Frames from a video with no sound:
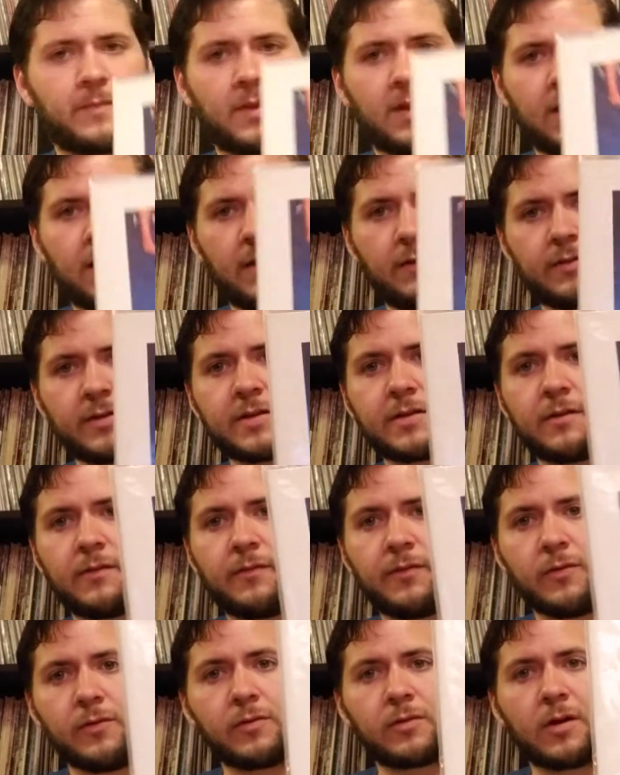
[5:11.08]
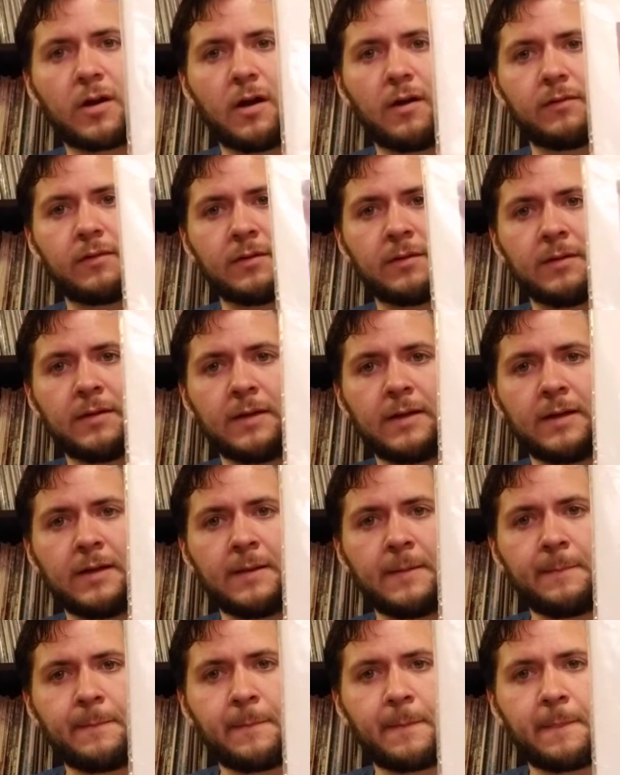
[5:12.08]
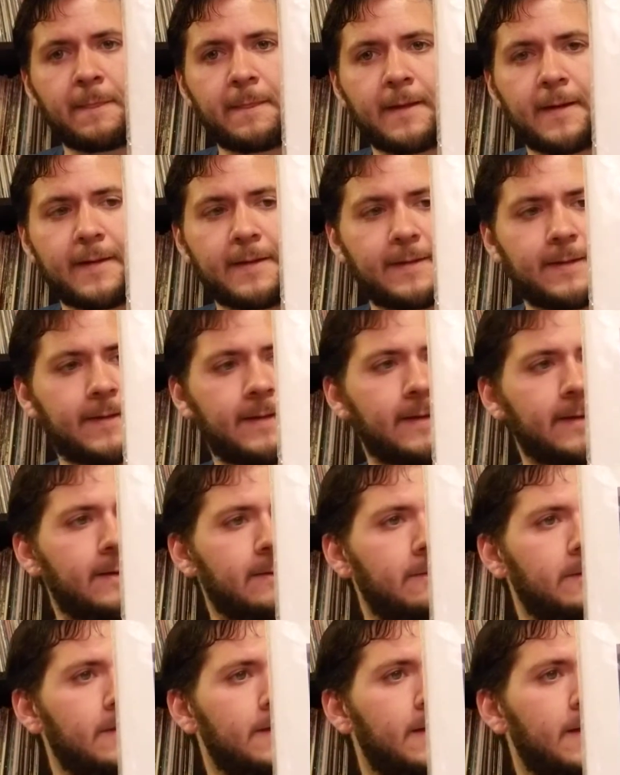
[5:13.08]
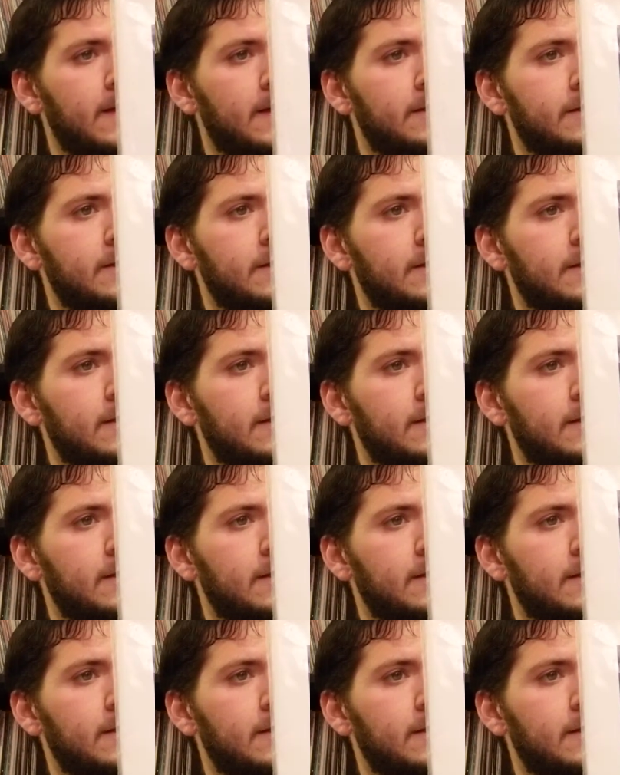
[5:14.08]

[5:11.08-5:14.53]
Give us the full cover, I think, with this.